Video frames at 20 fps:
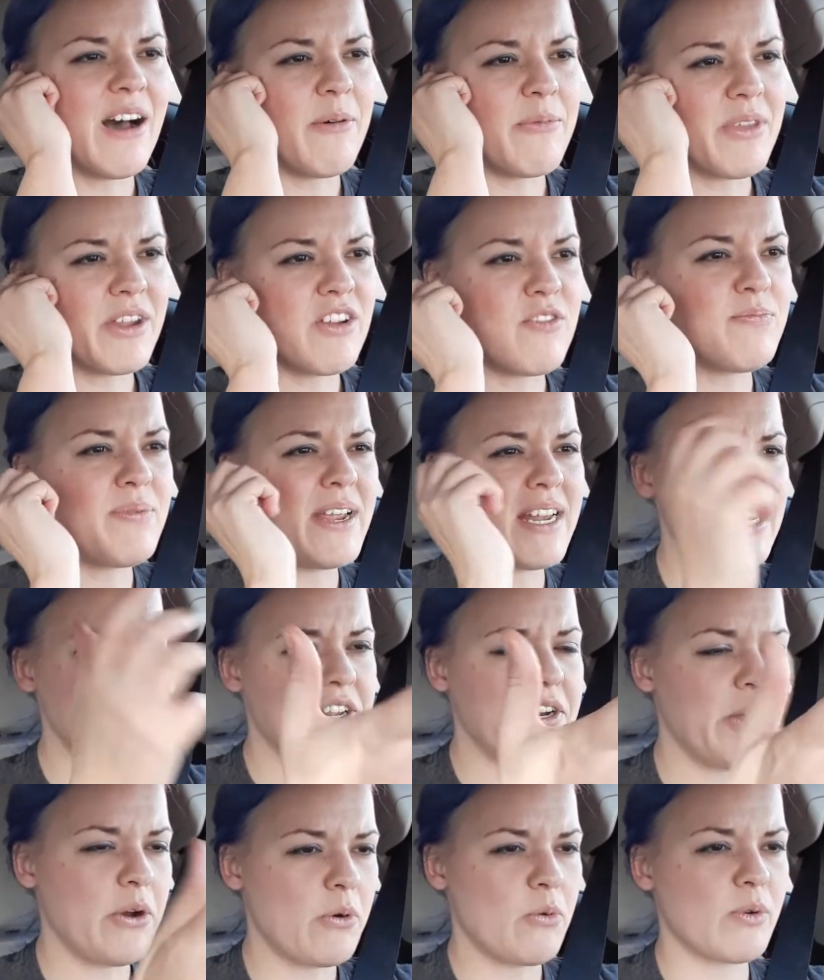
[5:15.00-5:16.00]
that have been,
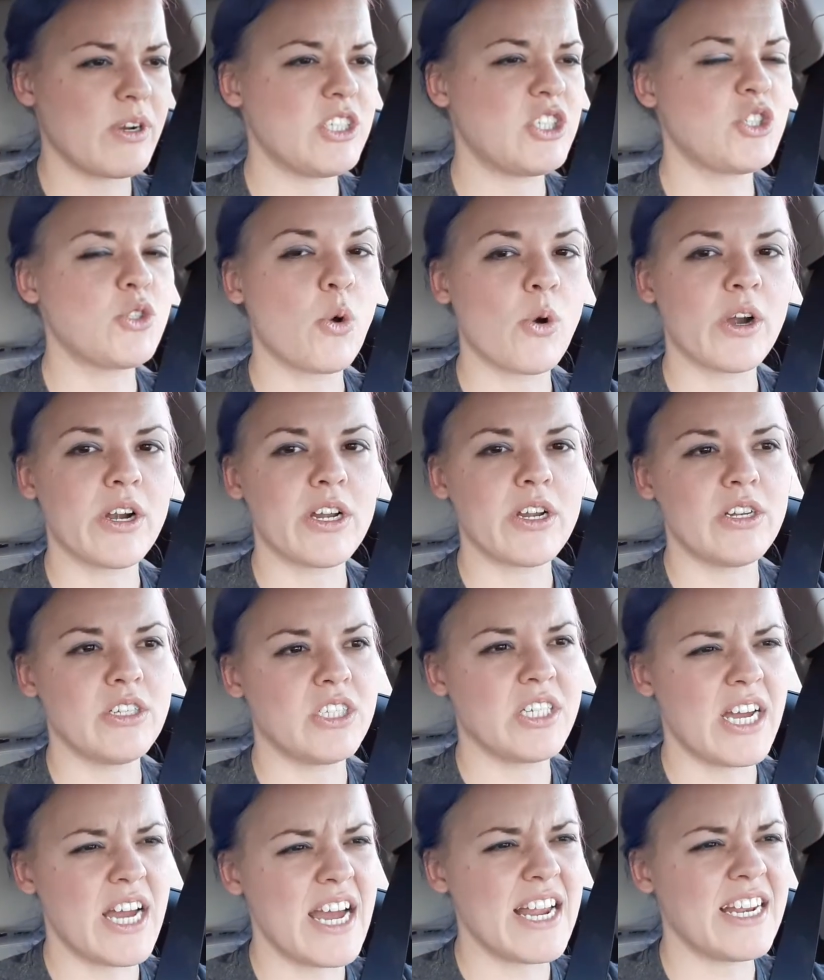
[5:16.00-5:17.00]
you know, restored
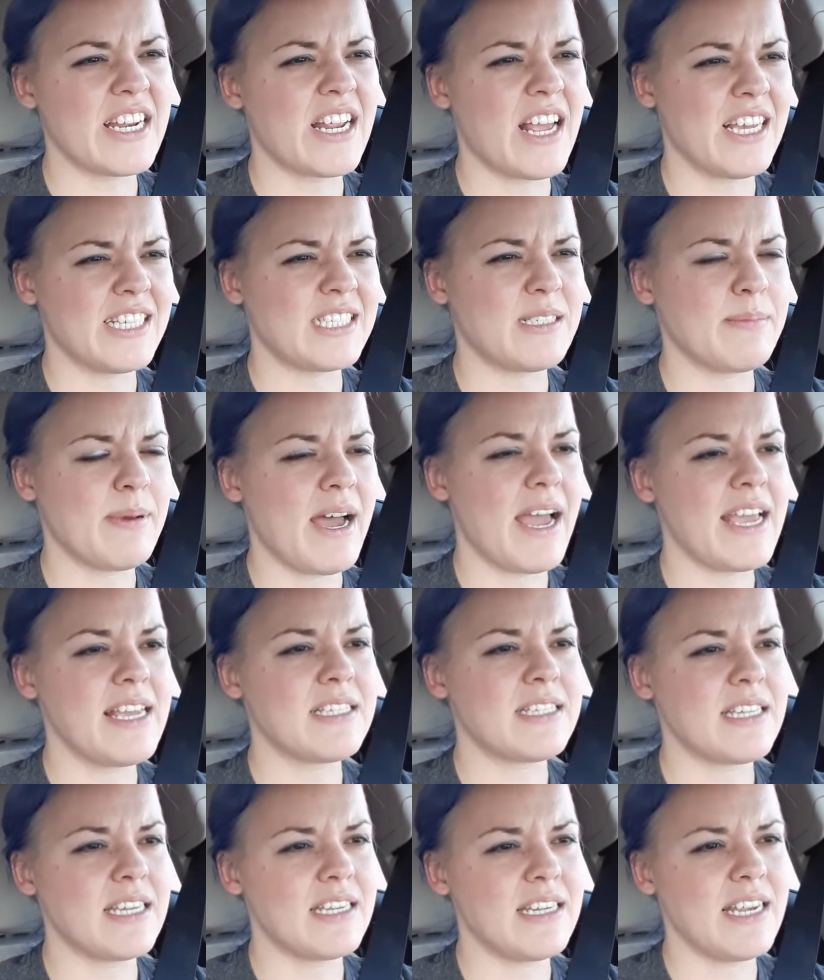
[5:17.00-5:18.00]
and done and
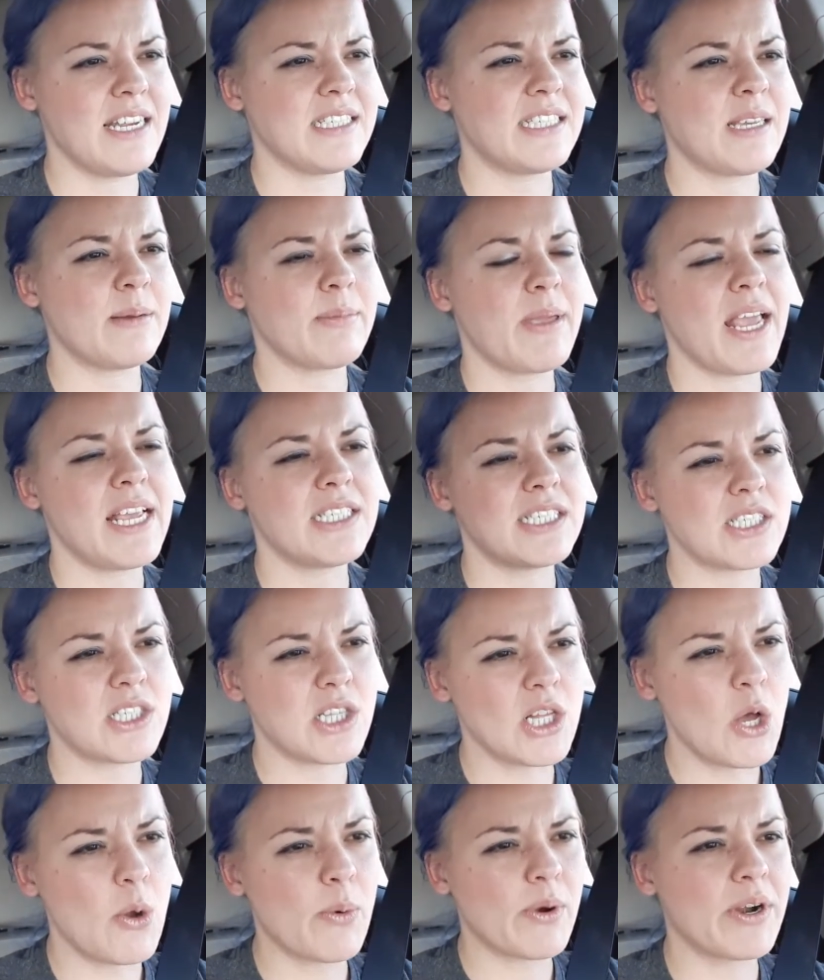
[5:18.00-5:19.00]
customized, and in some cases
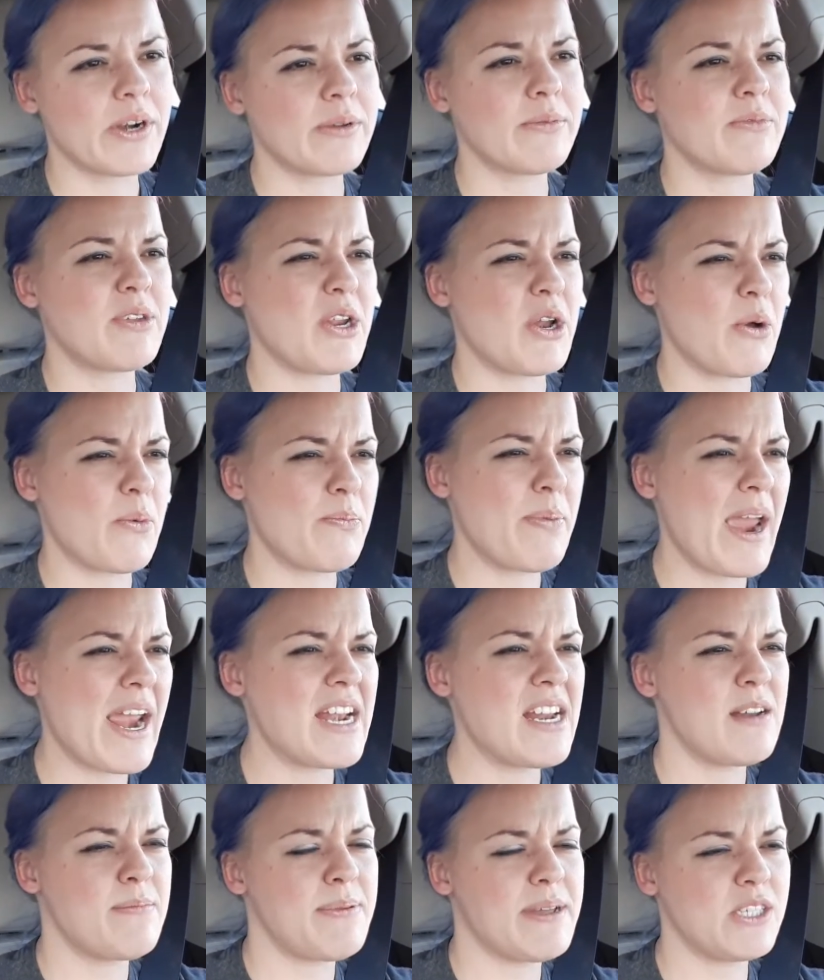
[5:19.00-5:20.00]
lowered, you know,
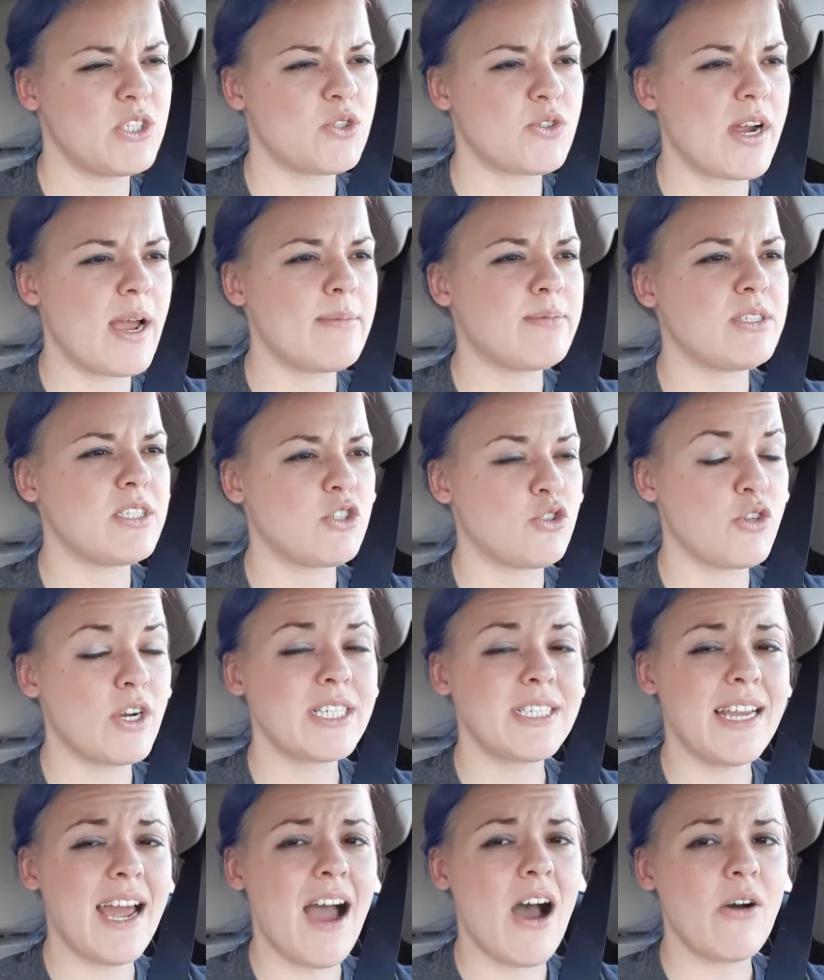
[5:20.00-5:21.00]
painted, pinstripes,
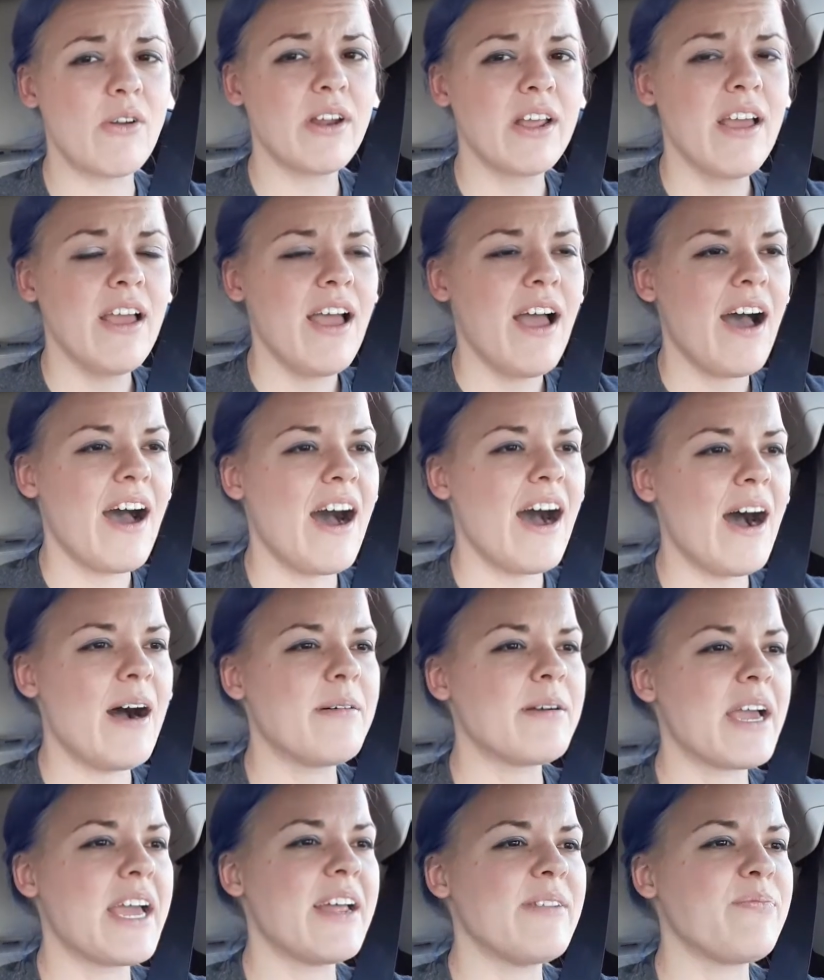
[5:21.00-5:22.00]
tricked out.
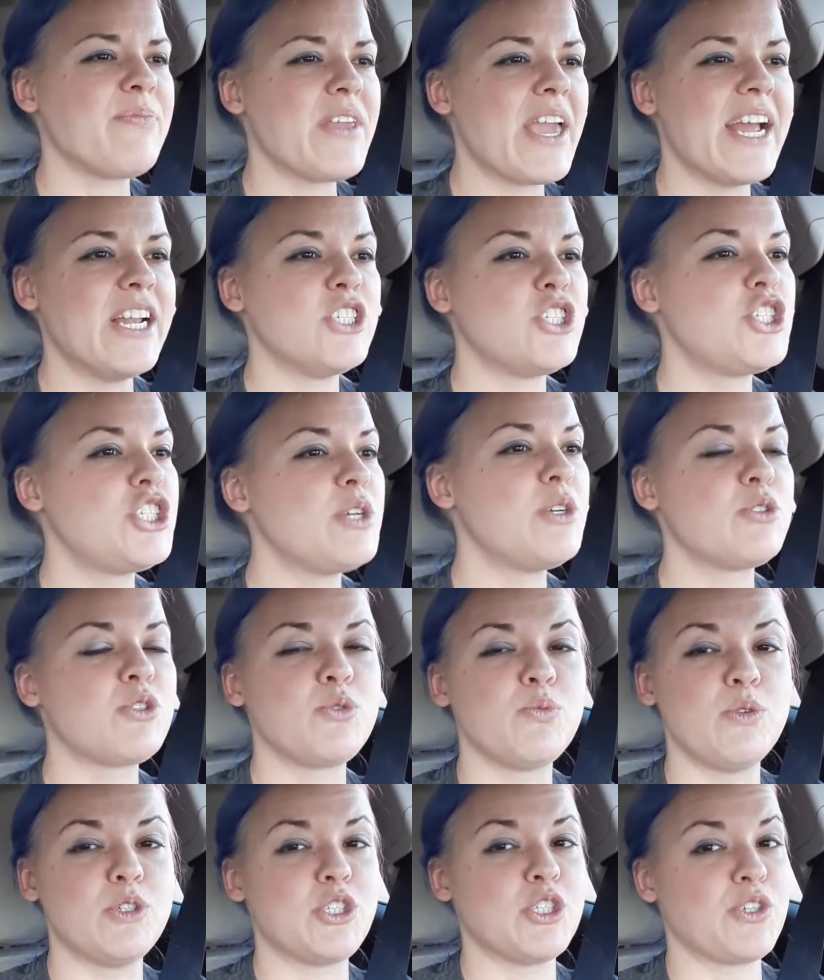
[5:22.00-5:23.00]
And she
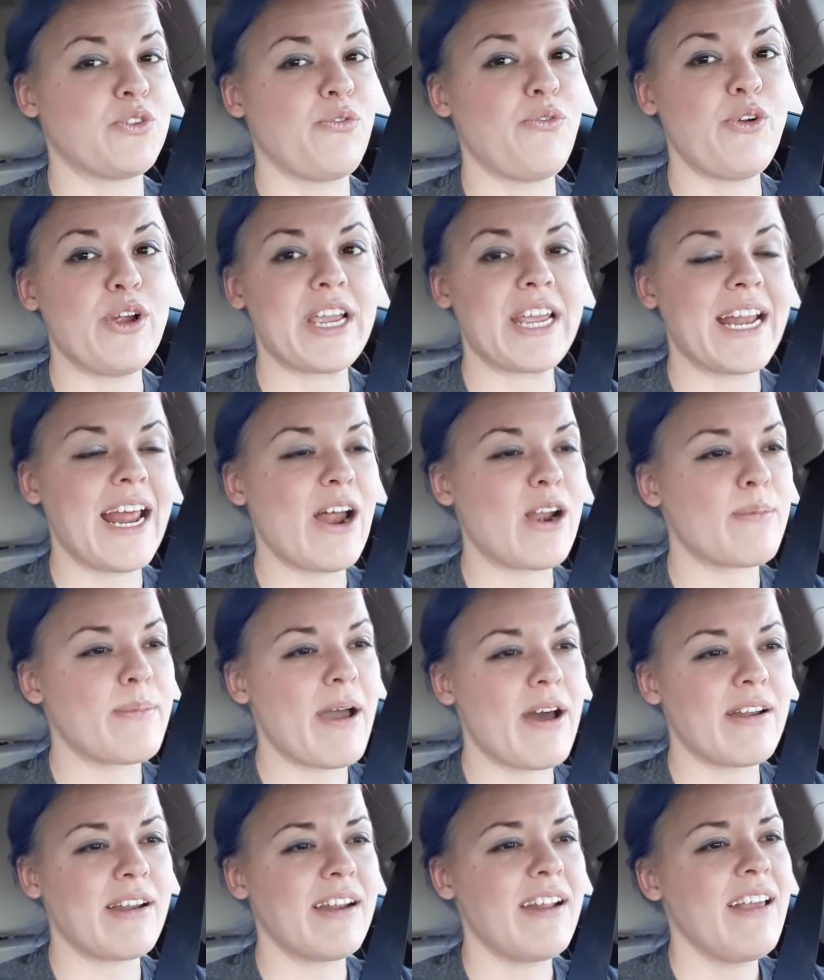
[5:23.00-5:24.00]
was just freaking out
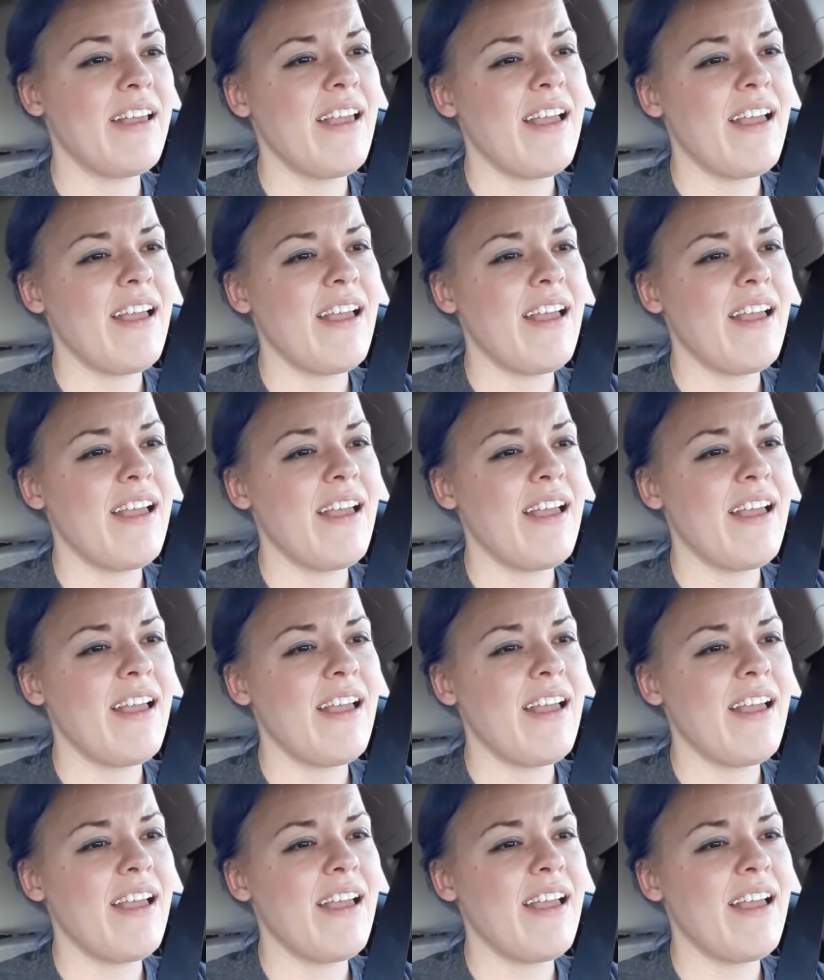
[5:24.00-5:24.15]
about it.